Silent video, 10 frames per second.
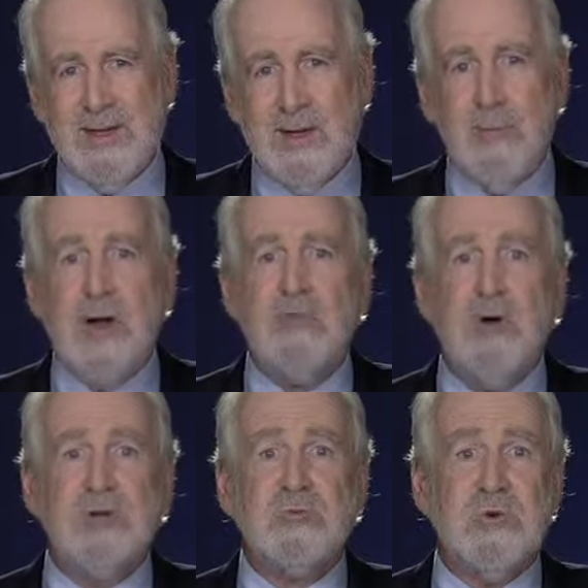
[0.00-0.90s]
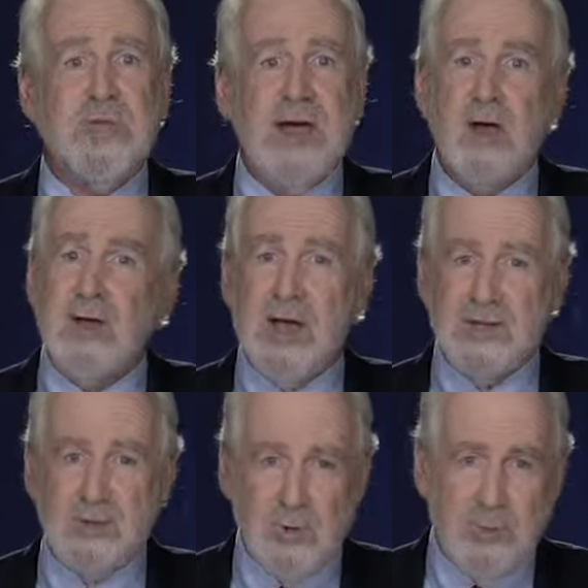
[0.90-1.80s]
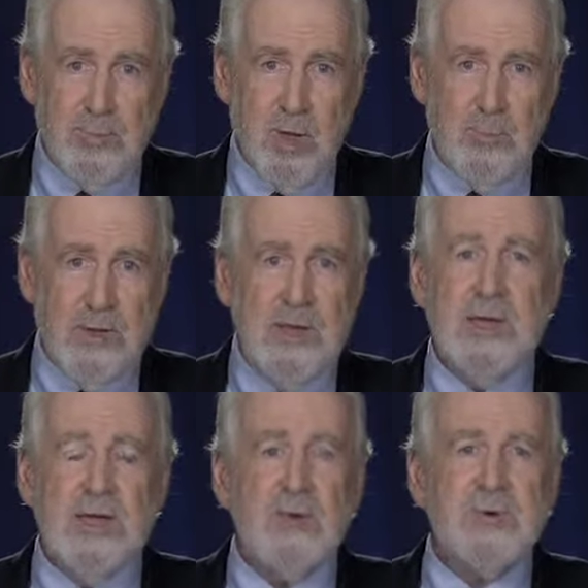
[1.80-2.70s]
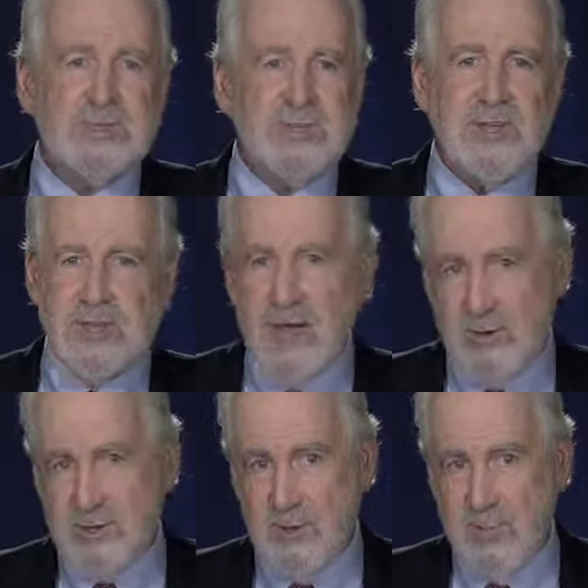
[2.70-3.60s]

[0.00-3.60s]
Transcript: Among those without a high school diploma, it was $10 a